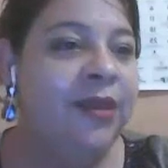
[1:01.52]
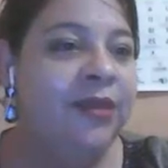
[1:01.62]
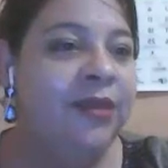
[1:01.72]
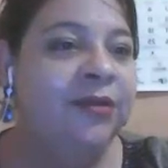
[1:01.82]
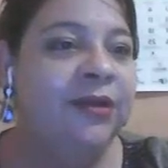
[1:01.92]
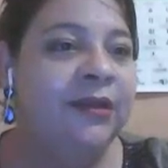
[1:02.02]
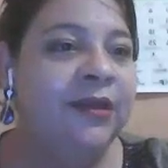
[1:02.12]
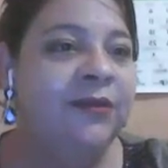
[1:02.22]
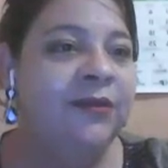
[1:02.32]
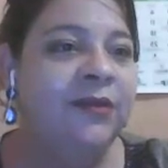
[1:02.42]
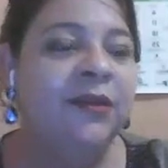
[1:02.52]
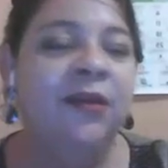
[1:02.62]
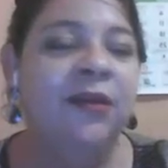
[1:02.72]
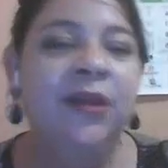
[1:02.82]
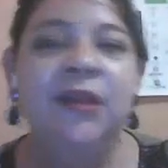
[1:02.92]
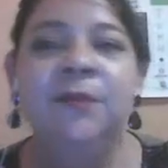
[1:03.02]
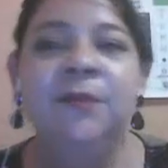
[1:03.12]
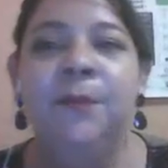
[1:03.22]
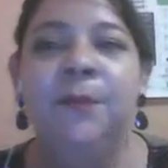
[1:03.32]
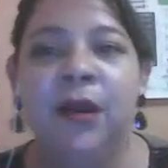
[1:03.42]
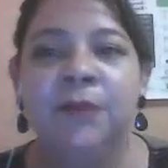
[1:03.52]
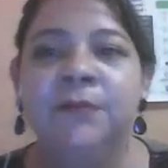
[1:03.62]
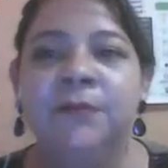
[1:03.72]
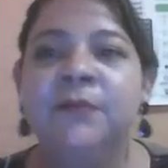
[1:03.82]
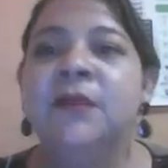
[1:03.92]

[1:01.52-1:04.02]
here, click on the login button,